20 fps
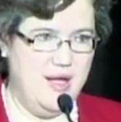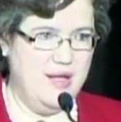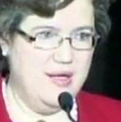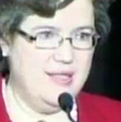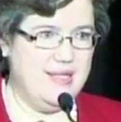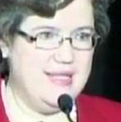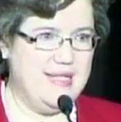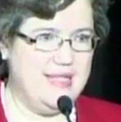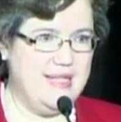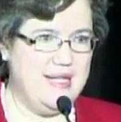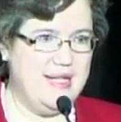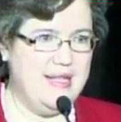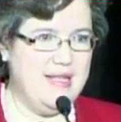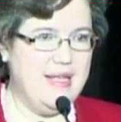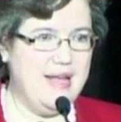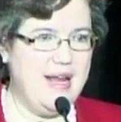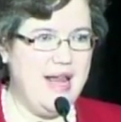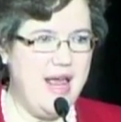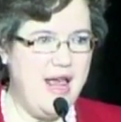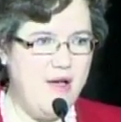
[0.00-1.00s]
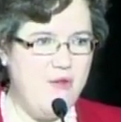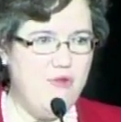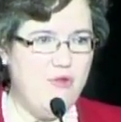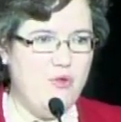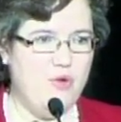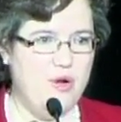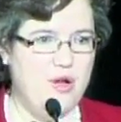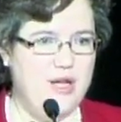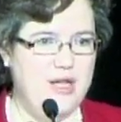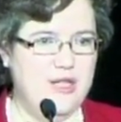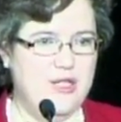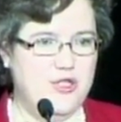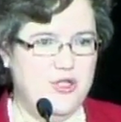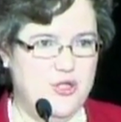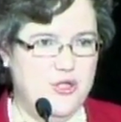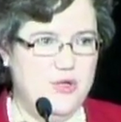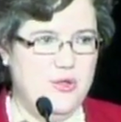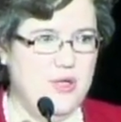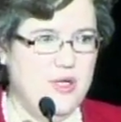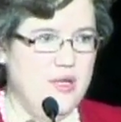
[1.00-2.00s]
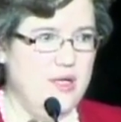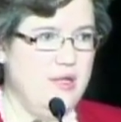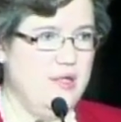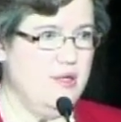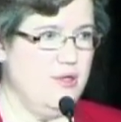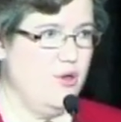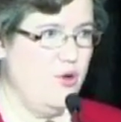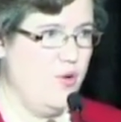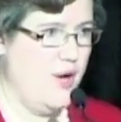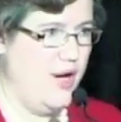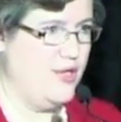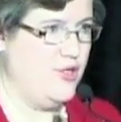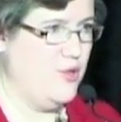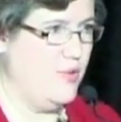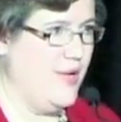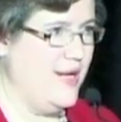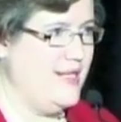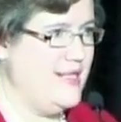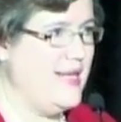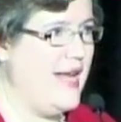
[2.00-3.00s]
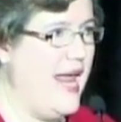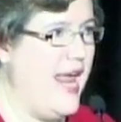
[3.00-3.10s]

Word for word: to see that every student graduates,